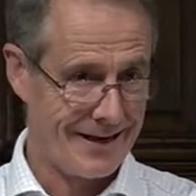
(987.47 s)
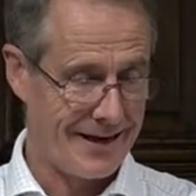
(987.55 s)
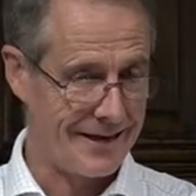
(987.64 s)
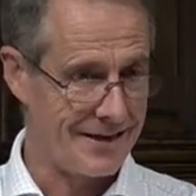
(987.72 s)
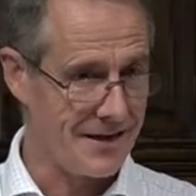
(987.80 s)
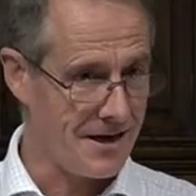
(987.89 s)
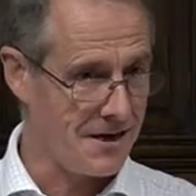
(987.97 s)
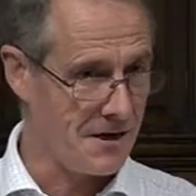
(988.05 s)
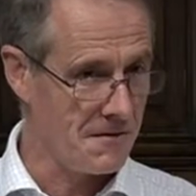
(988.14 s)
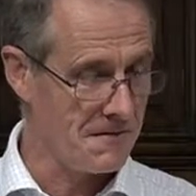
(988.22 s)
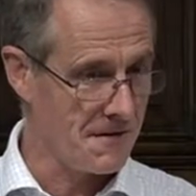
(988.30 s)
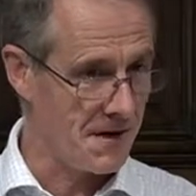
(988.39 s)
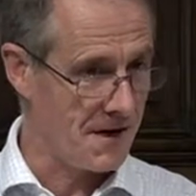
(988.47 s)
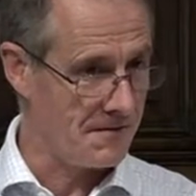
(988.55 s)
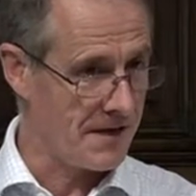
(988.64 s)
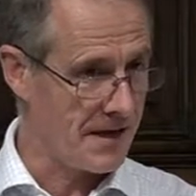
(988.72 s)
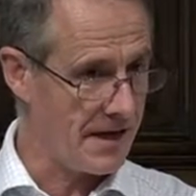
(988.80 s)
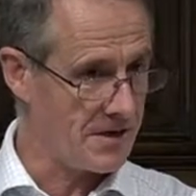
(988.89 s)
And at nine oh five,
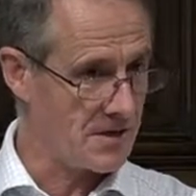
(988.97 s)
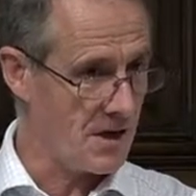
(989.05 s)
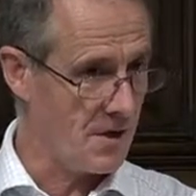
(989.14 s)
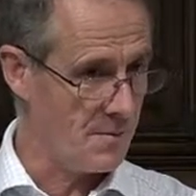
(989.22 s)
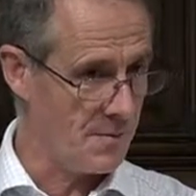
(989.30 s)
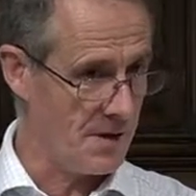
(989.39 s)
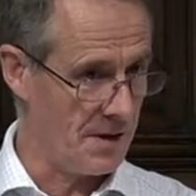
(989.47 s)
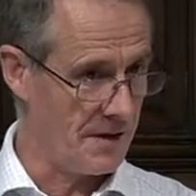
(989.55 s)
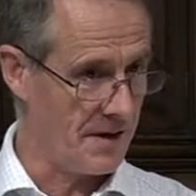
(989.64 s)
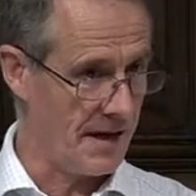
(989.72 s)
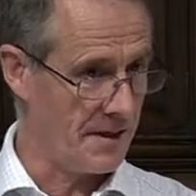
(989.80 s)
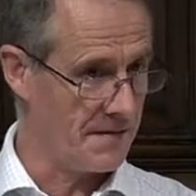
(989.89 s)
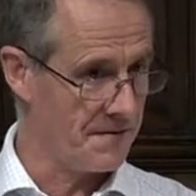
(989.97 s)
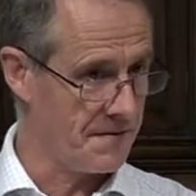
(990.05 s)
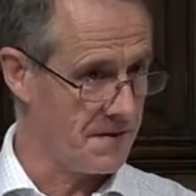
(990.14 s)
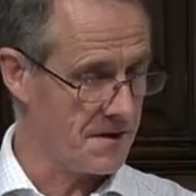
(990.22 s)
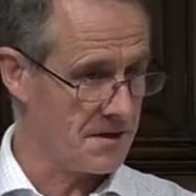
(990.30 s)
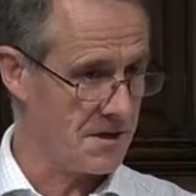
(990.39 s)
the gates open and the
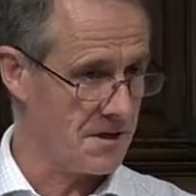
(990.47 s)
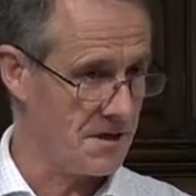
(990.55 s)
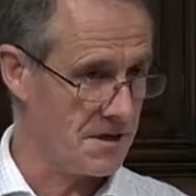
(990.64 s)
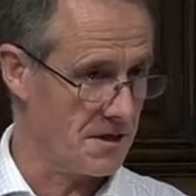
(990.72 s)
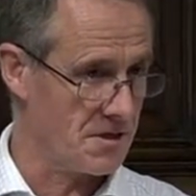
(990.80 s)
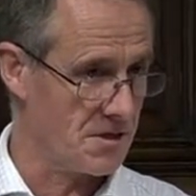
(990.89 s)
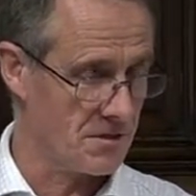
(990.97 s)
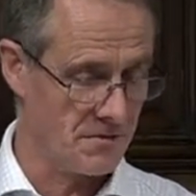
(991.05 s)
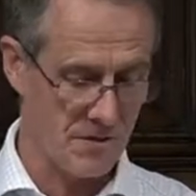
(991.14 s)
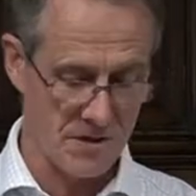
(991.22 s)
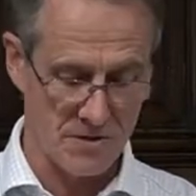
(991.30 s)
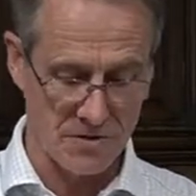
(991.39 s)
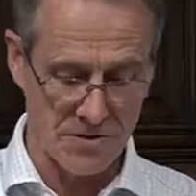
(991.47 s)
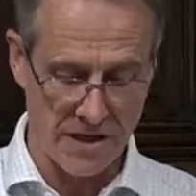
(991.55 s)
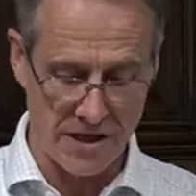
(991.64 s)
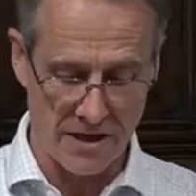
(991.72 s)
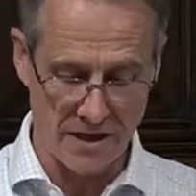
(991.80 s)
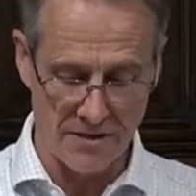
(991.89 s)
first hearse rolls
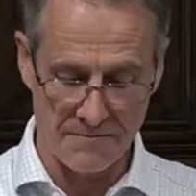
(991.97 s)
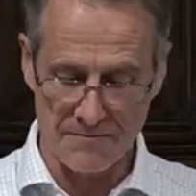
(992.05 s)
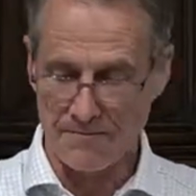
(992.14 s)
in.